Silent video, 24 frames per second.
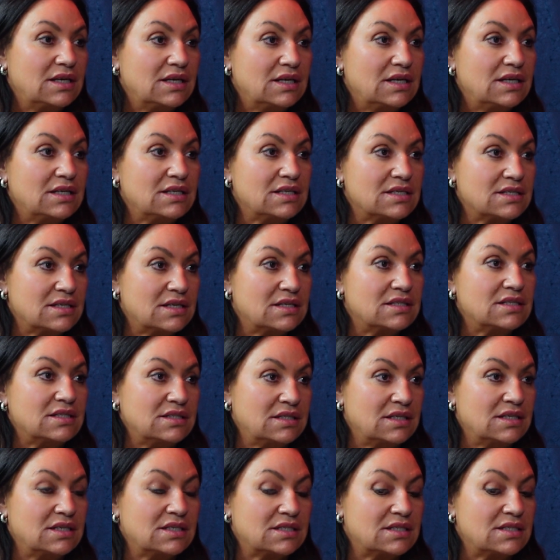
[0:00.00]
And he said he
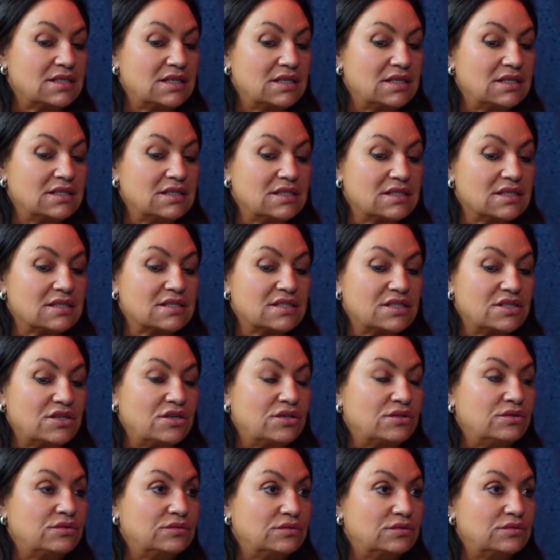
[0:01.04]
did. And he said,
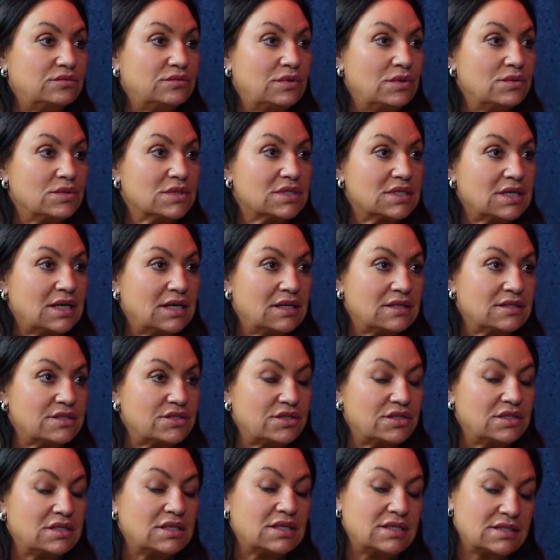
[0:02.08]
so what was the answer?
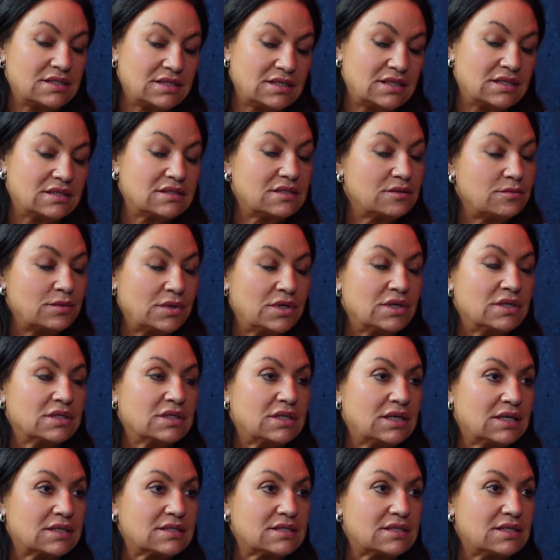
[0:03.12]
And he said, tomorrow, the
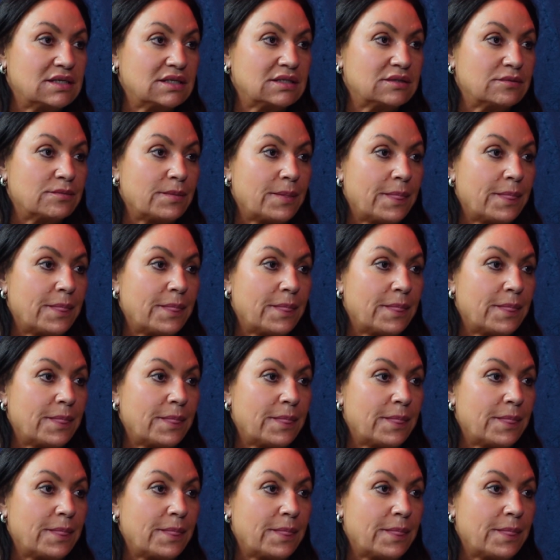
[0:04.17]
next day.